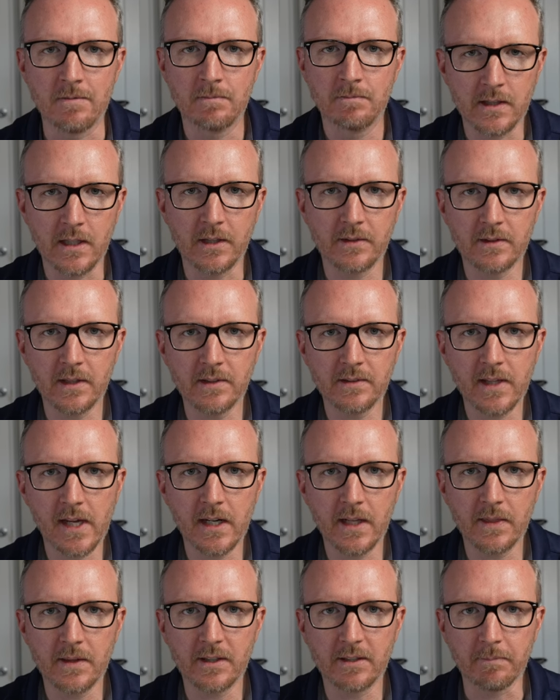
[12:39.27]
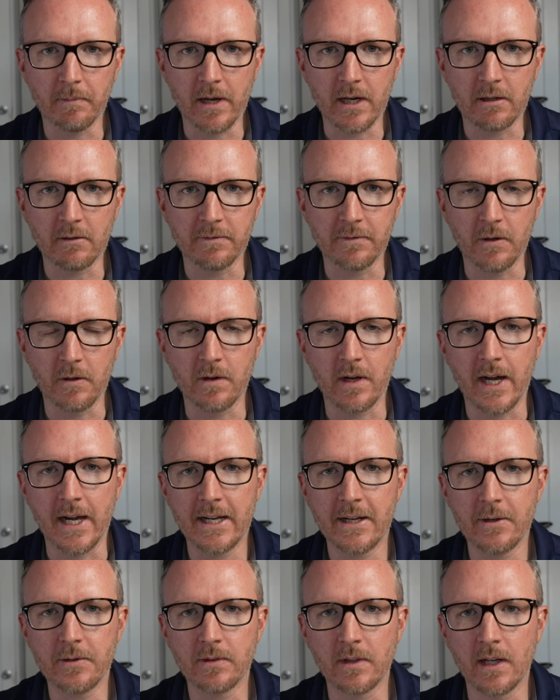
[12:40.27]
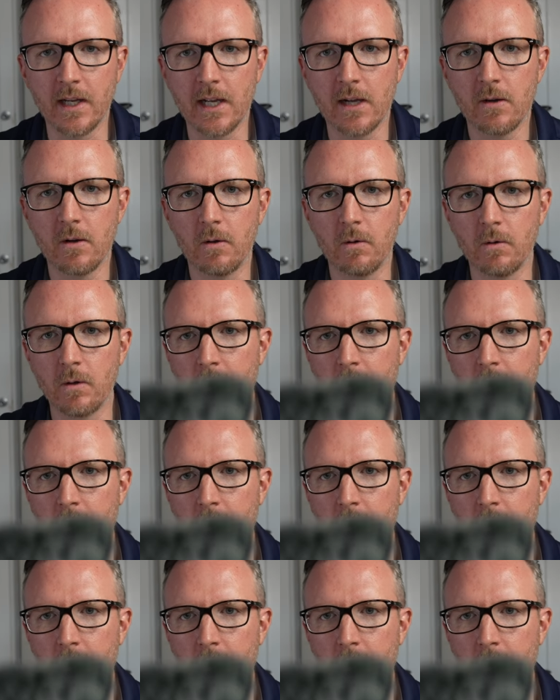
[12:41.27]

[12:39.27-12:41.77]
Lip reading: Now, since getting this microphone, I use it a whole